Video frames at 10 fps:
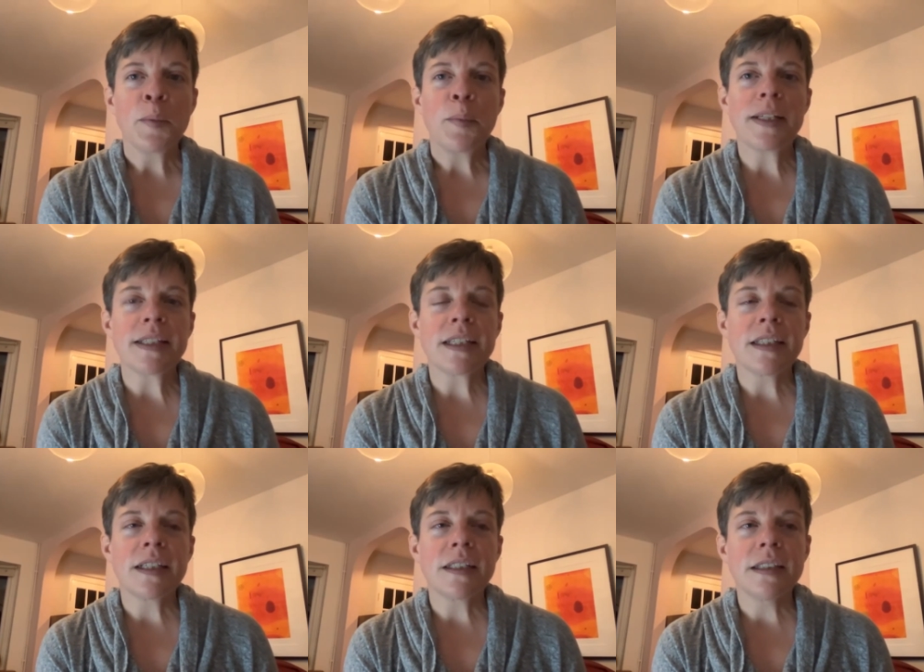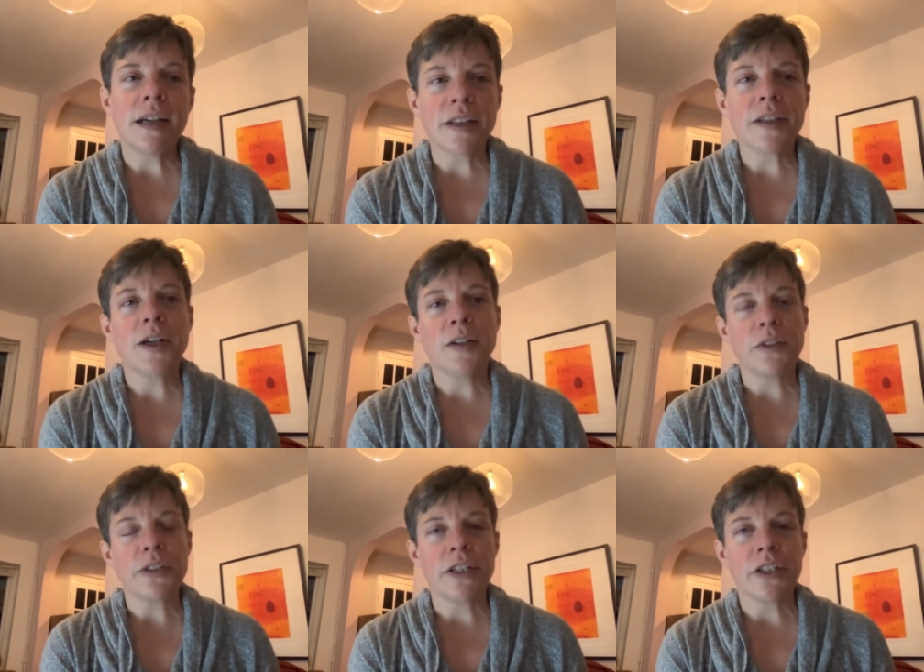because I think a lot of the
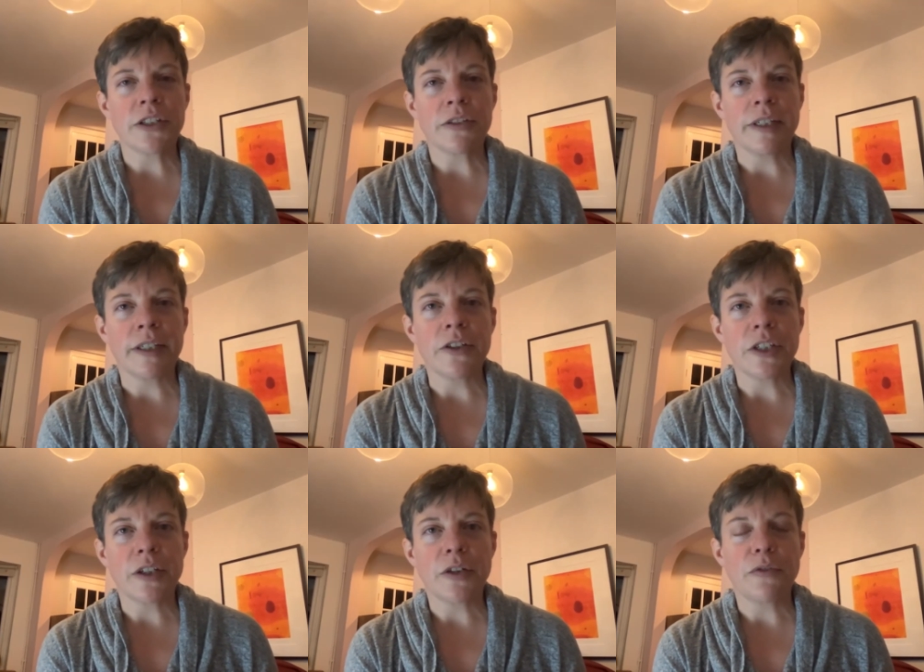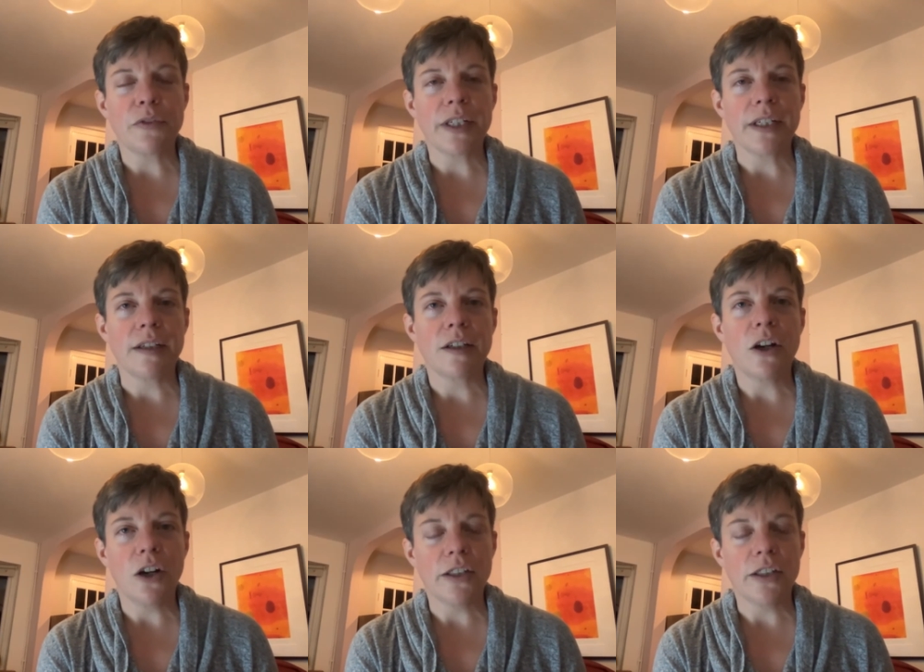conversations around gender free
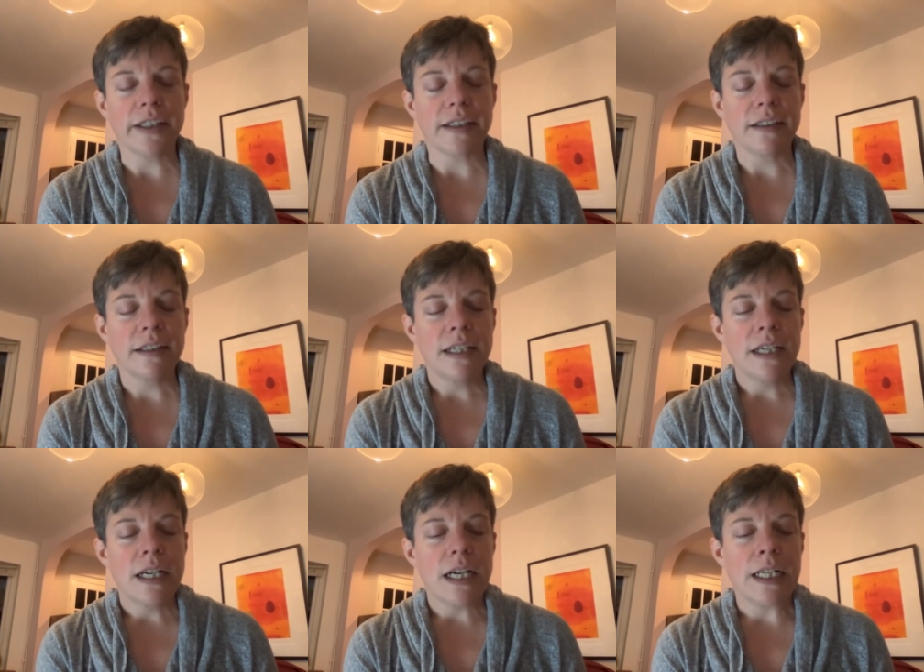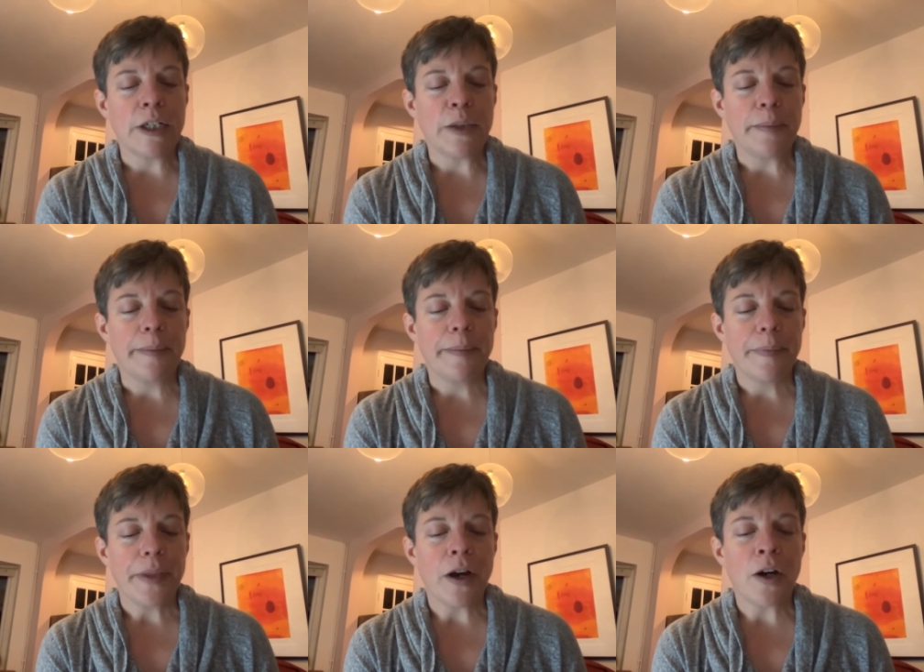calling um,
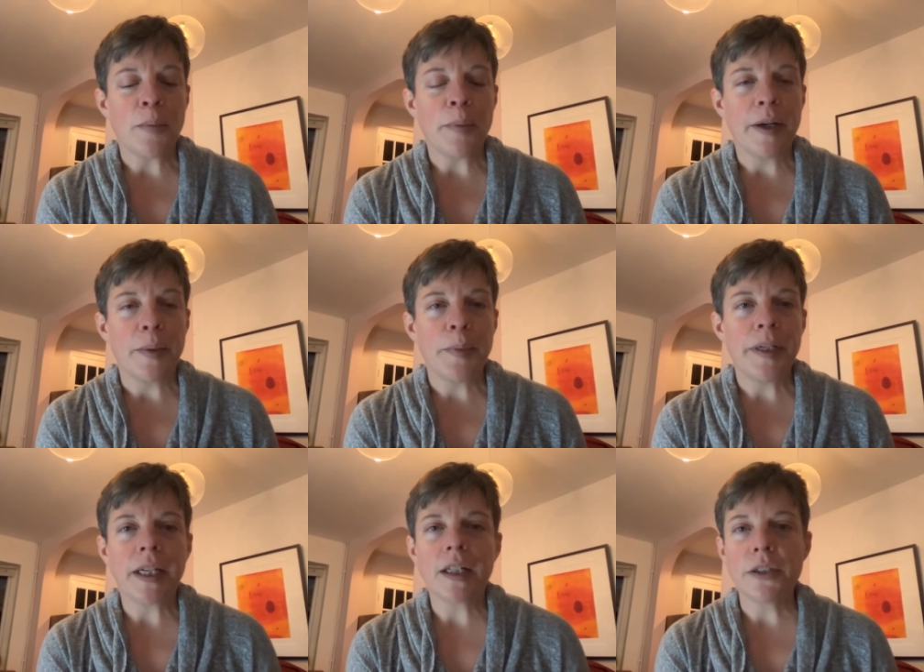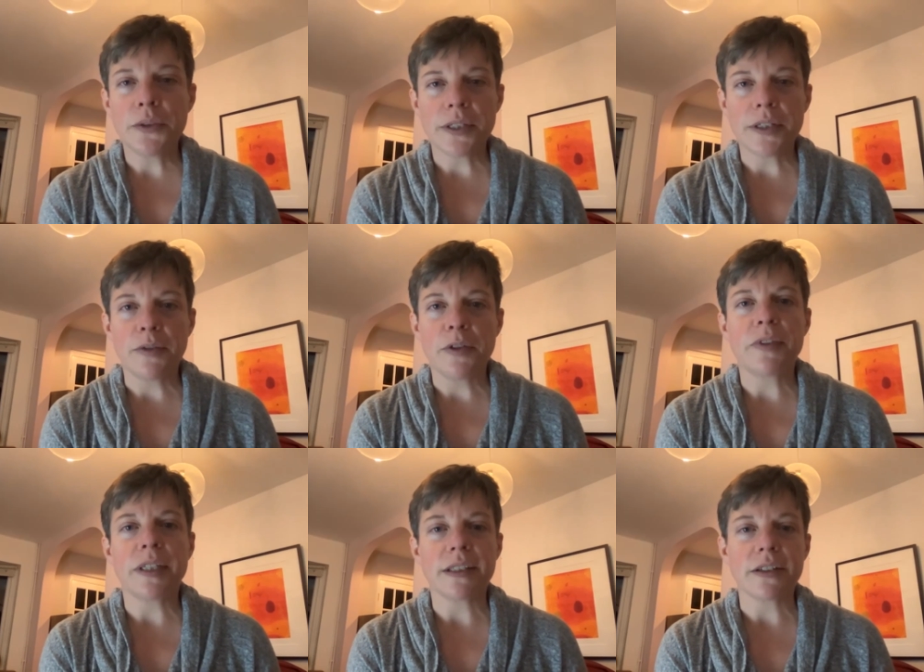are about being inclusive of
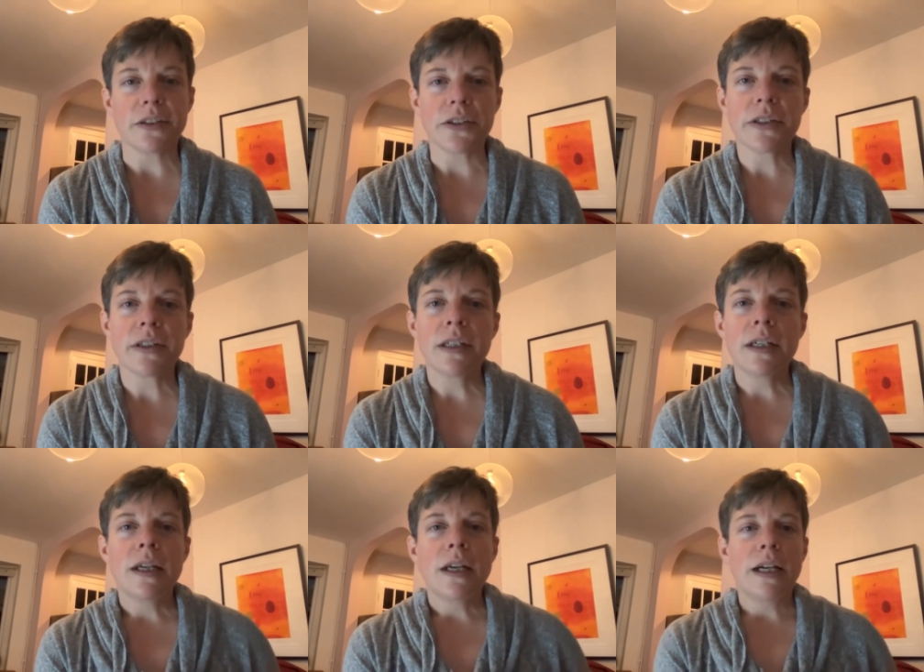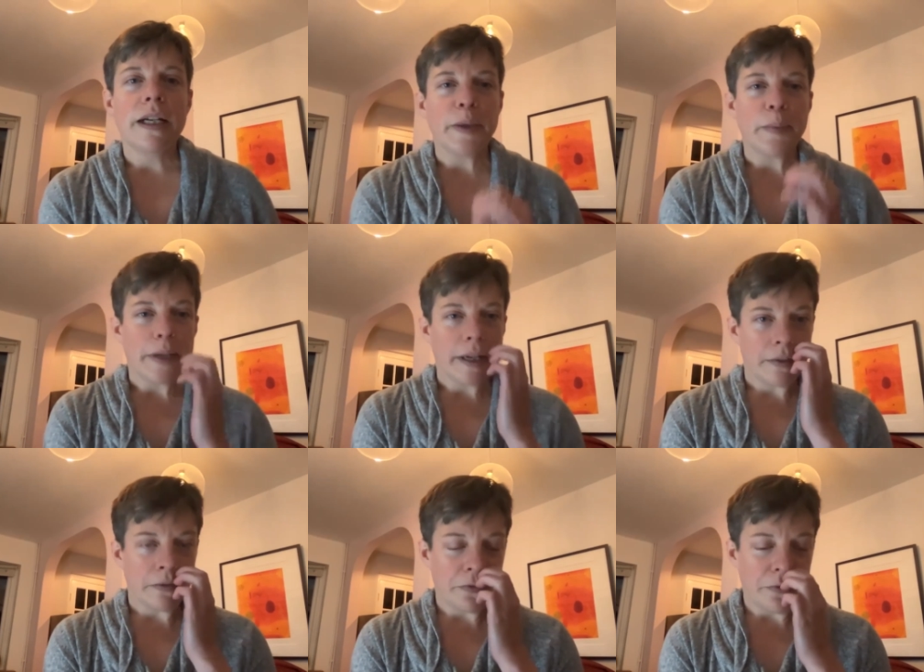dancers. Um,
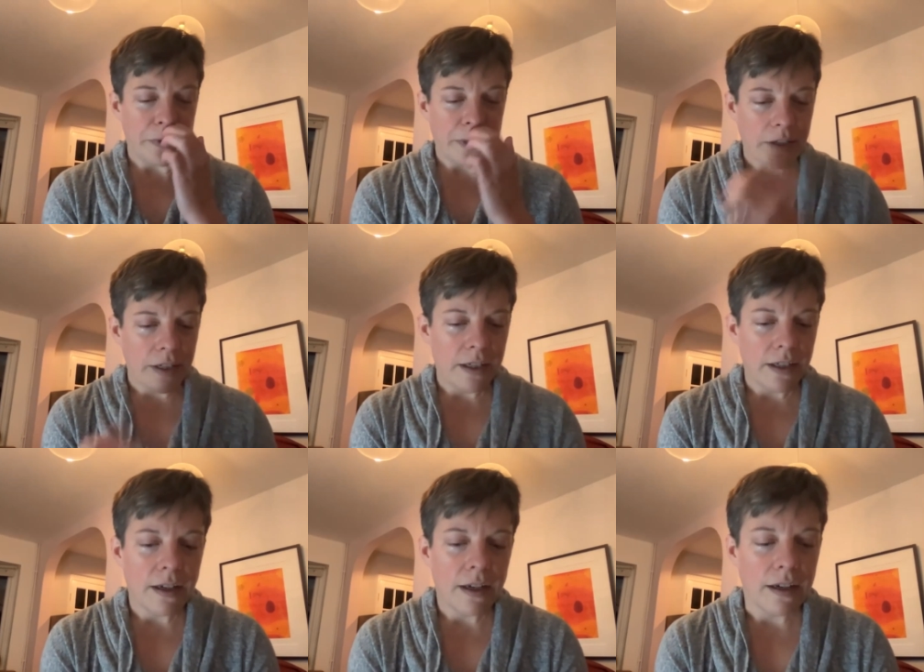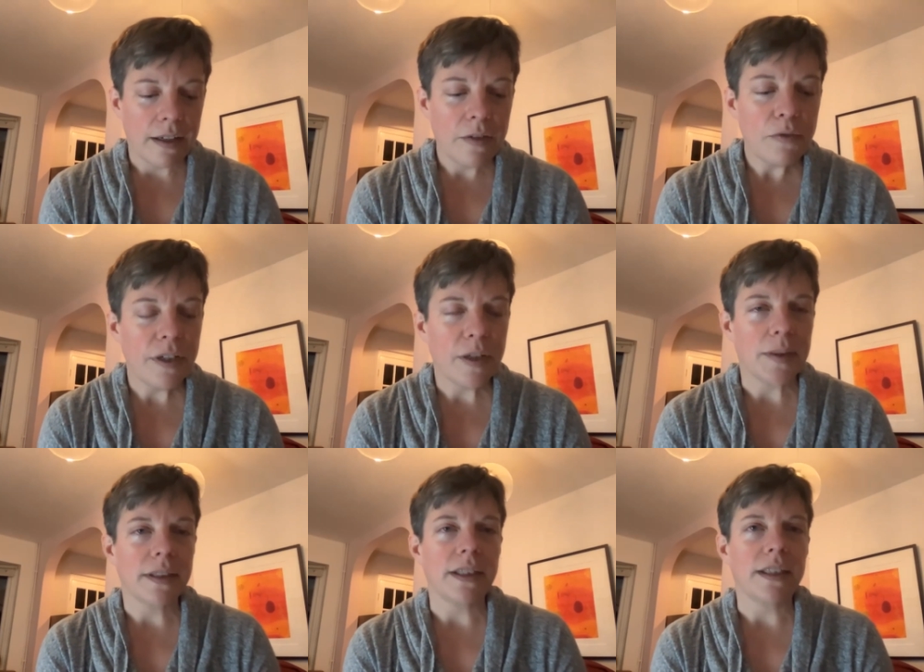and very uh,
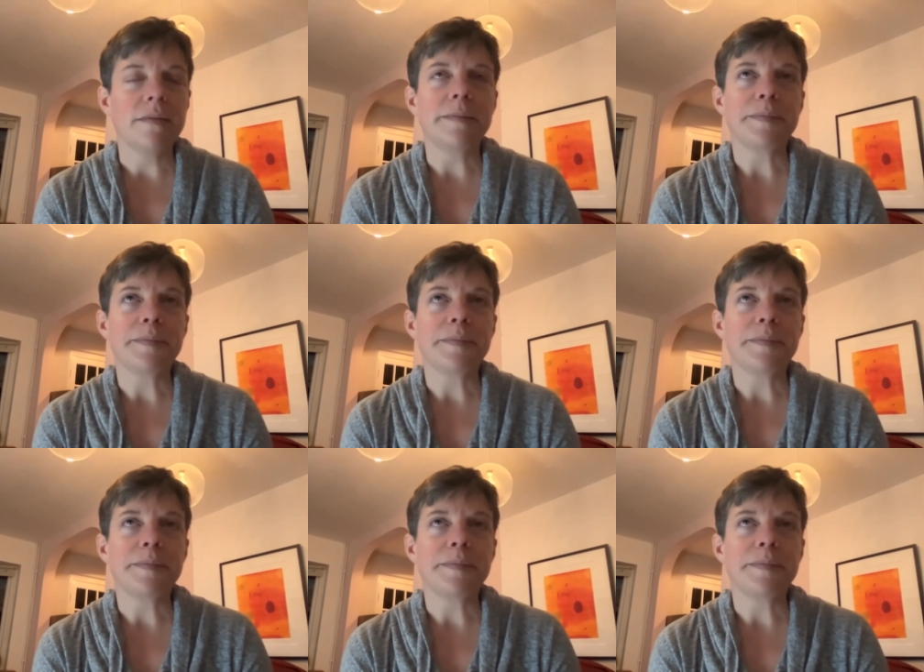infrequently